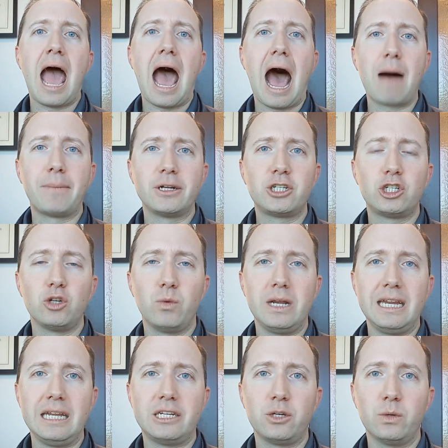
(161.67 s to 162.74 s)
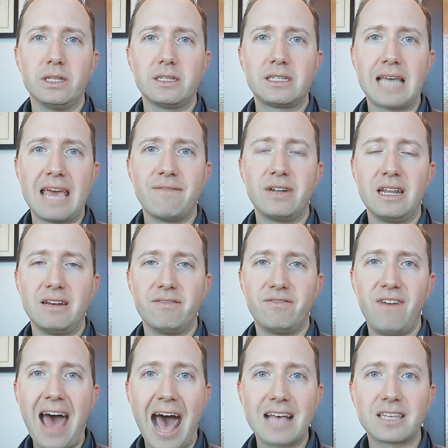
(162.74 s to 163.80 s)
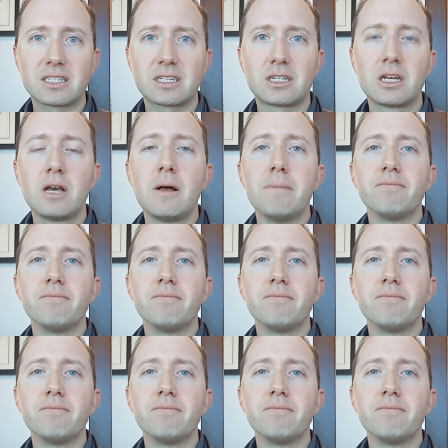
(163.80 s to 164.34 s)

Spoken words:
how much do we need to save and invest